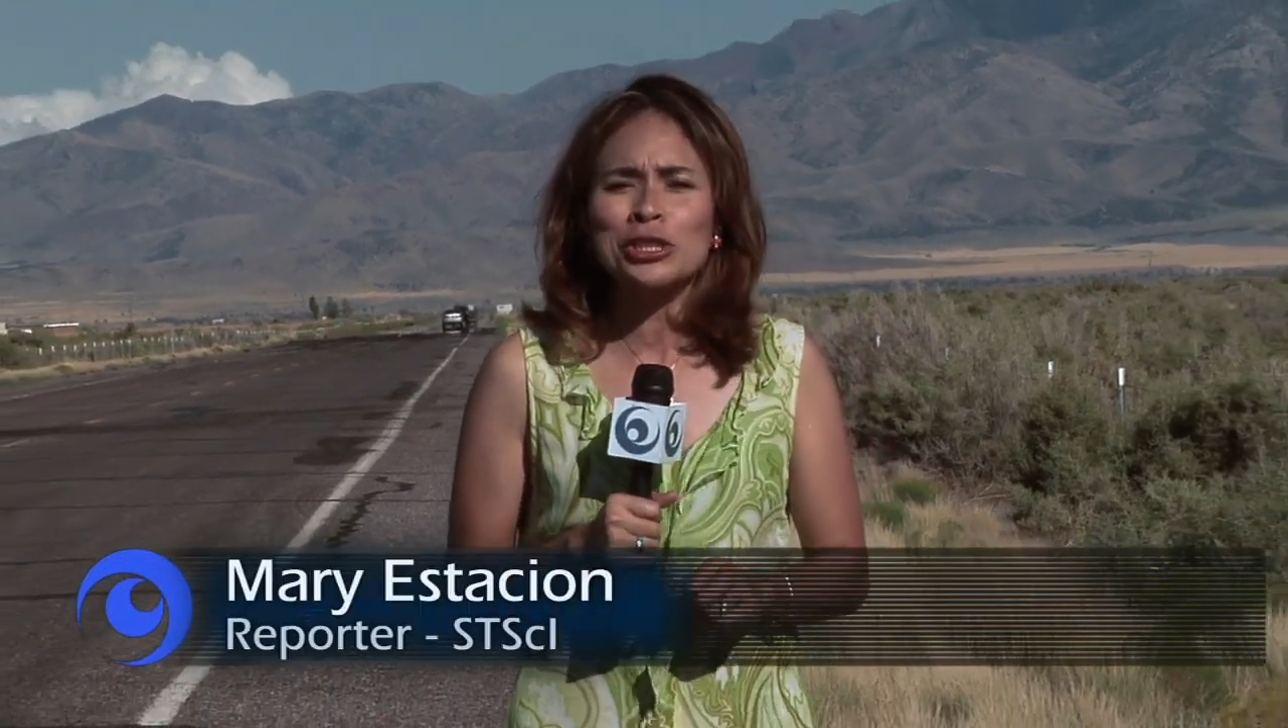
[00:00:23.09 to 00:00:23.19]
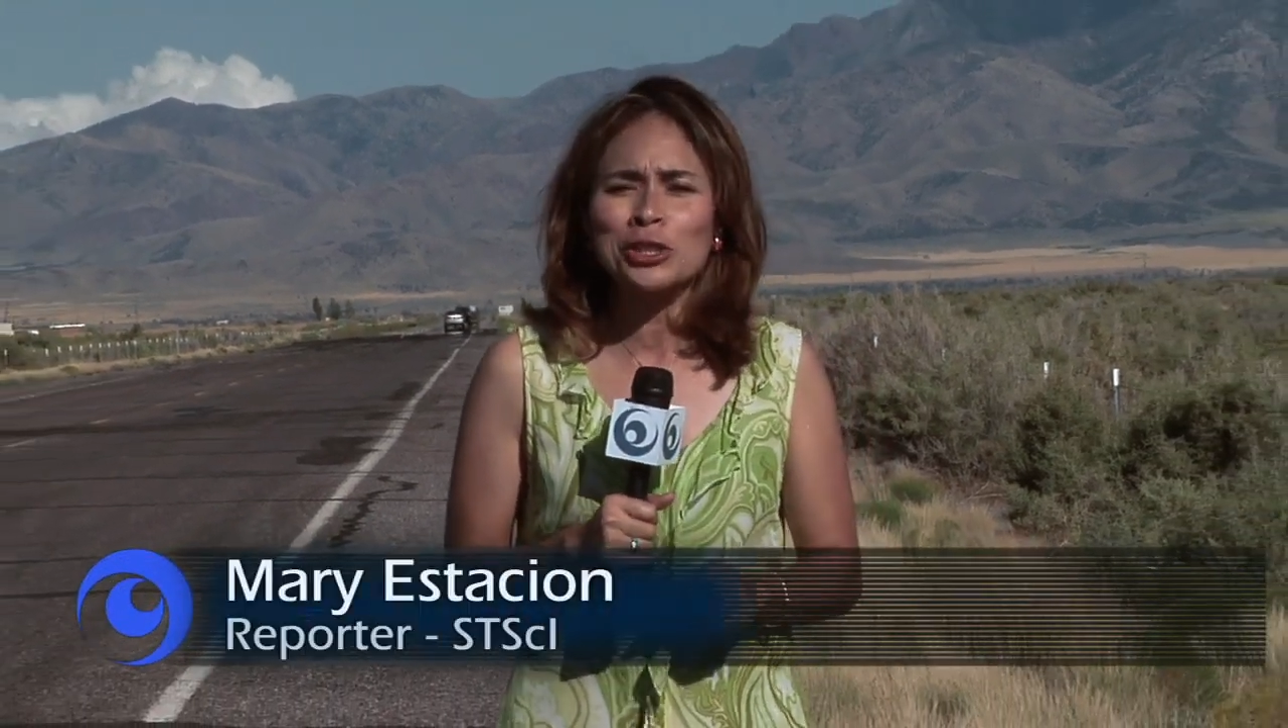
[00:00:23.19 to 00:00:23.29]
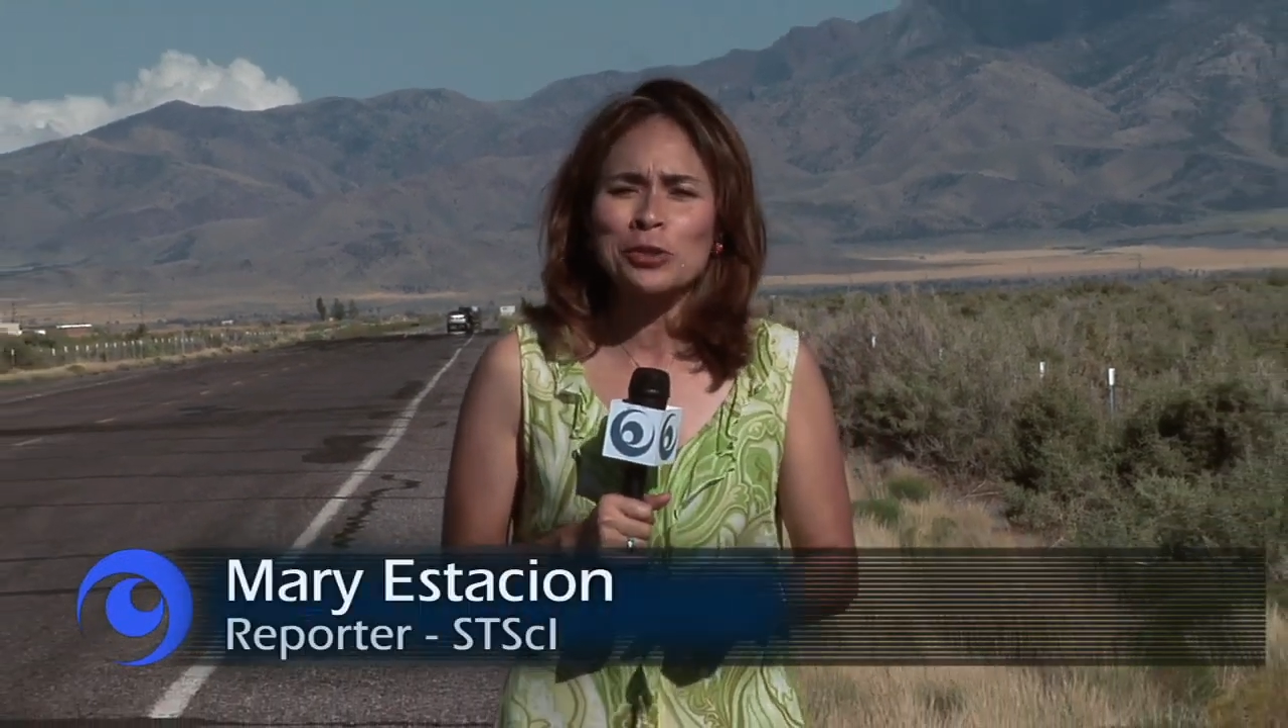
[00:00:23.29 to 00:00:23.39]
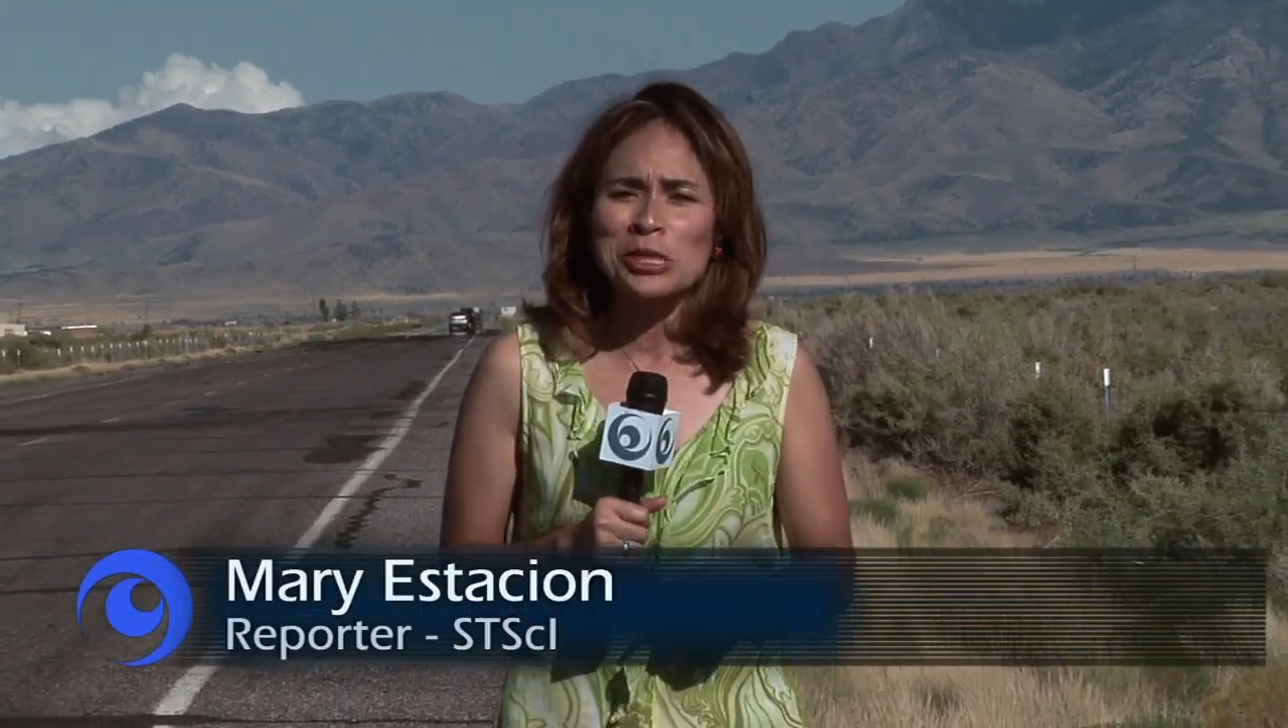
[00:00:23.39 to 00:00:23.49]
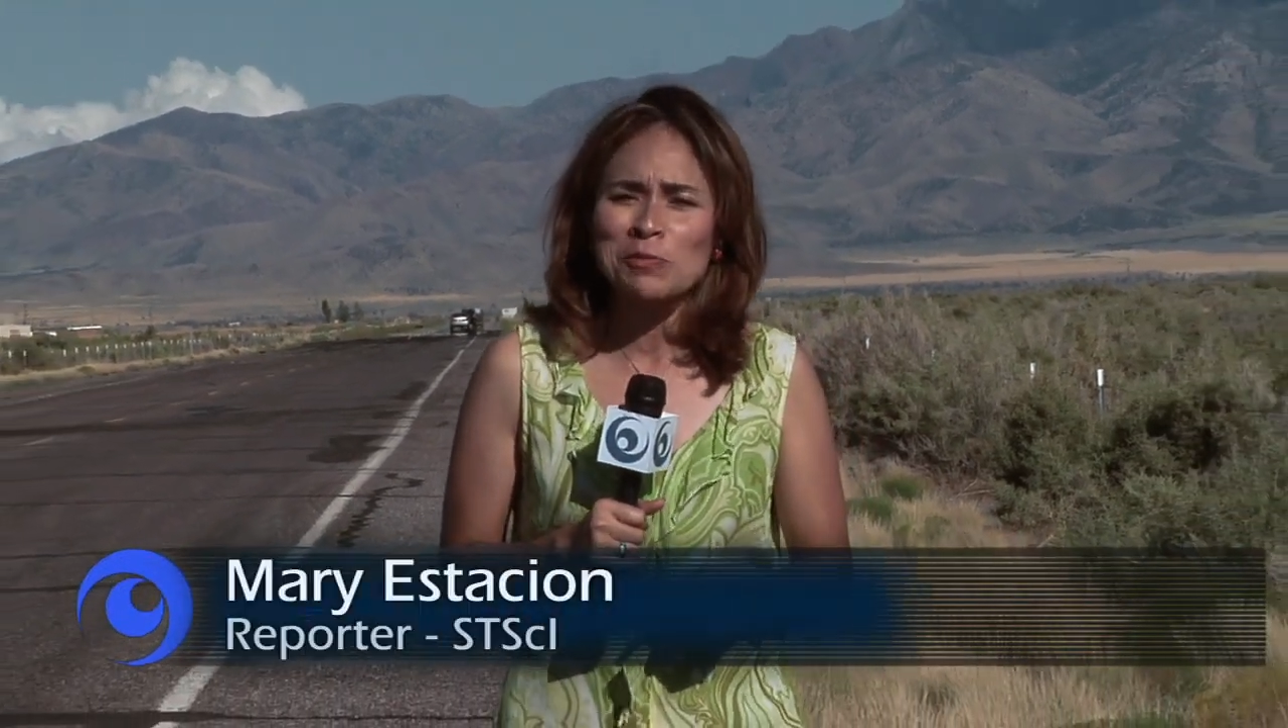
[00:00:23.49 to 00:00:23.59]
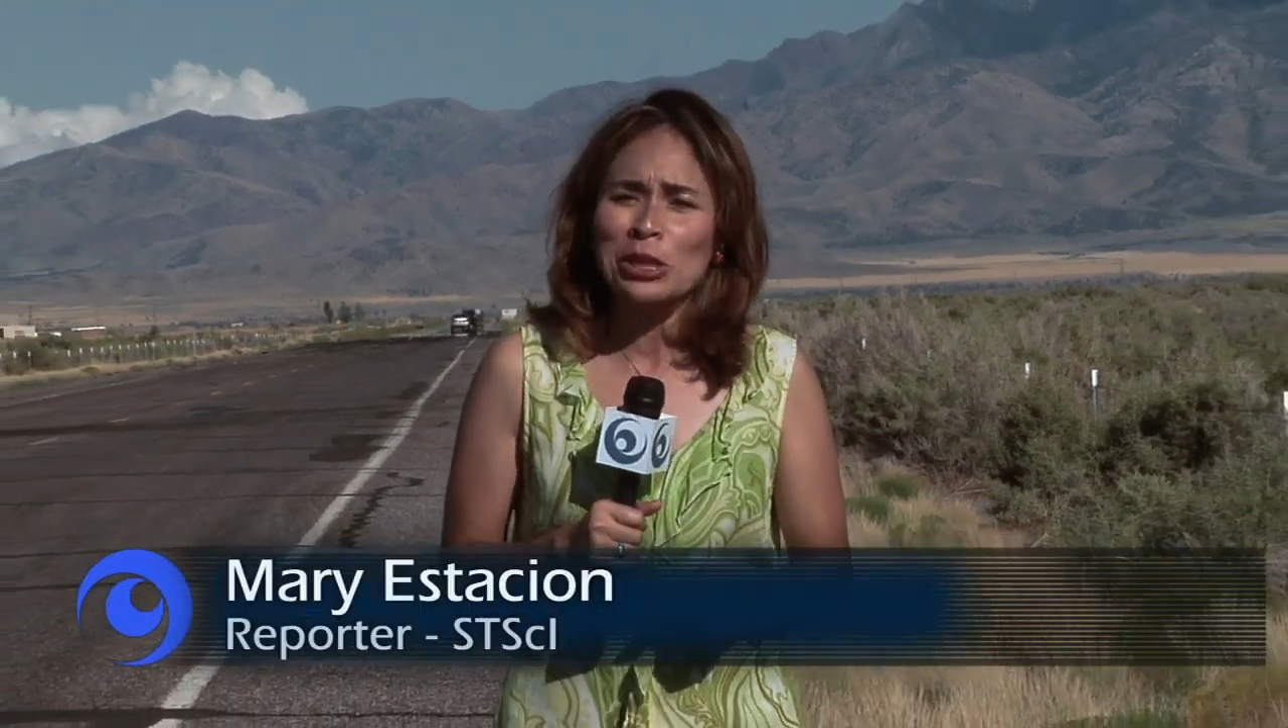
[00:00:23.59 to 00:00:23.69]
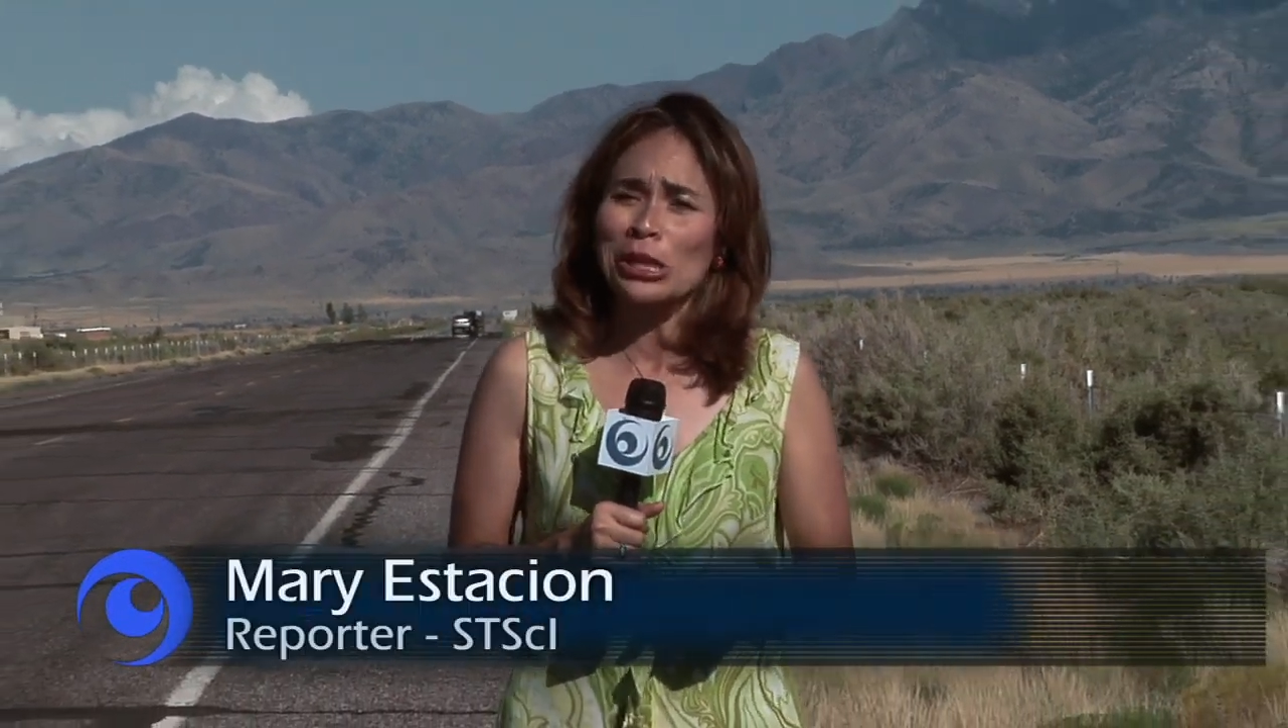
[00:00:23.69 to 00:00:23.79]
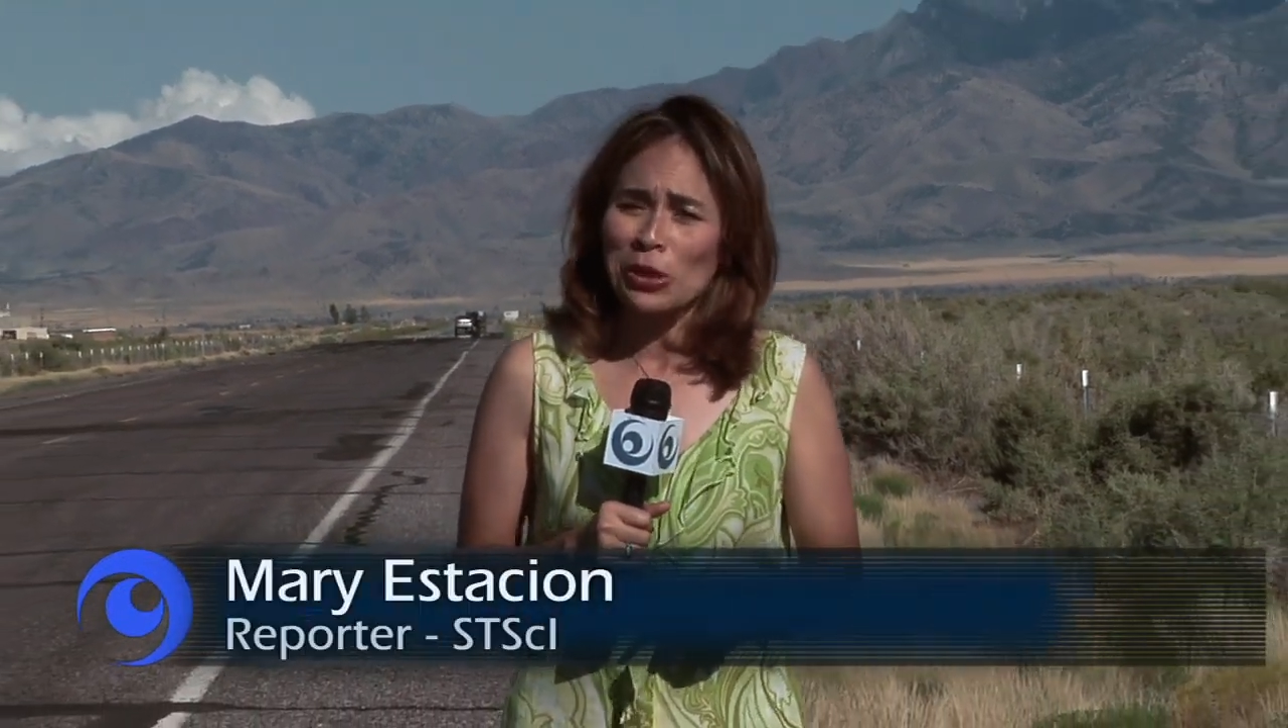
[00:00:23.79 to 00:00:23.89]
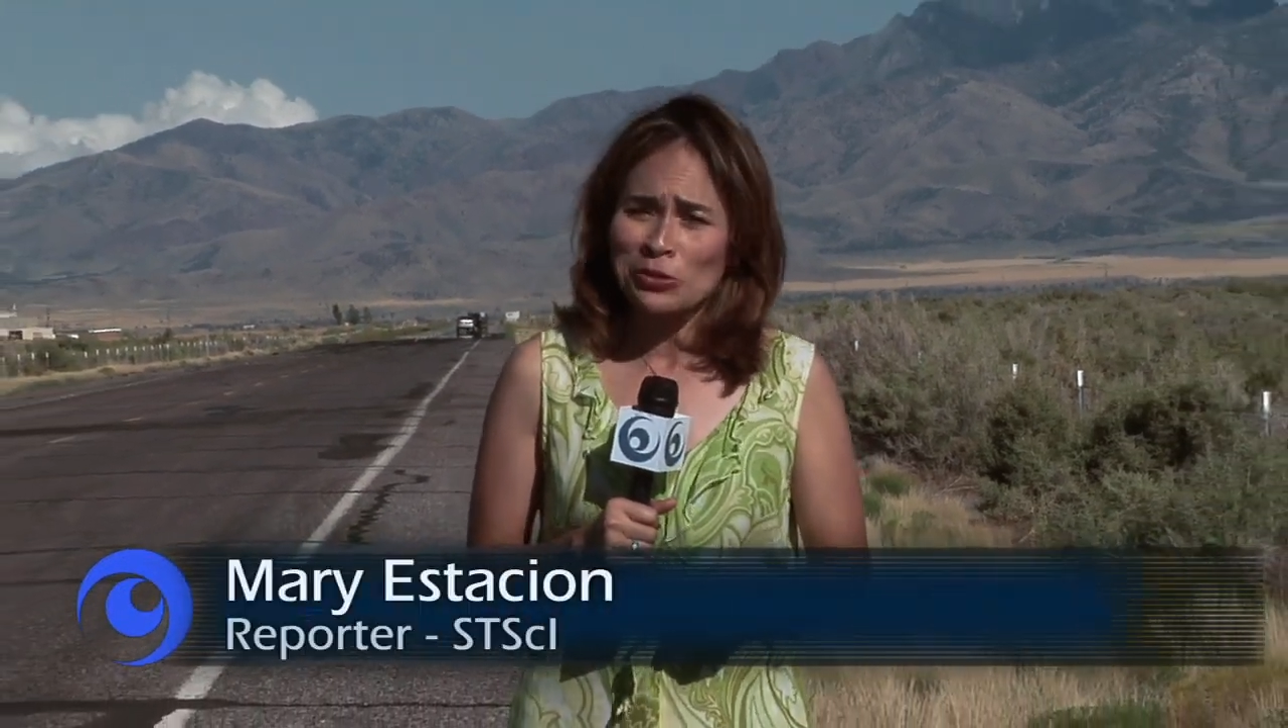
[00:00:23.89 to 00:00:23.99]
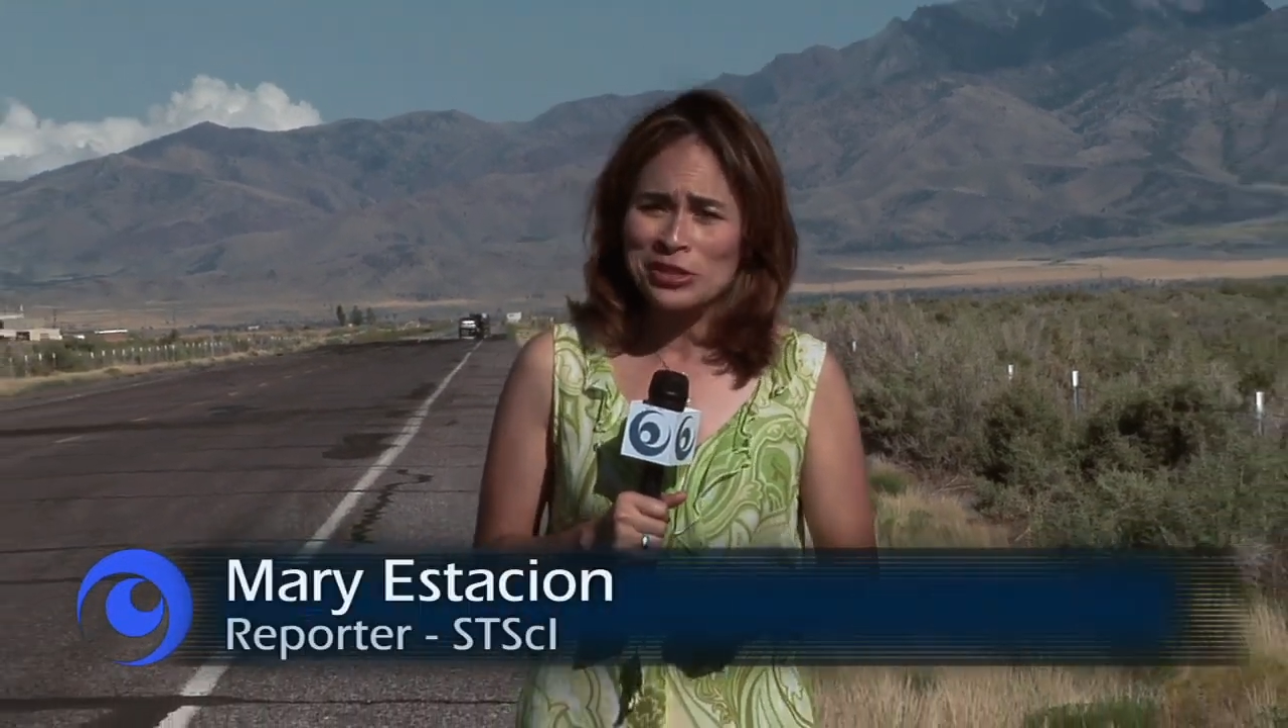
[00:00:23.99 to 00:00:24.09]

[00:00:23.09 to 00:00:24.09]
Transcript: degrees below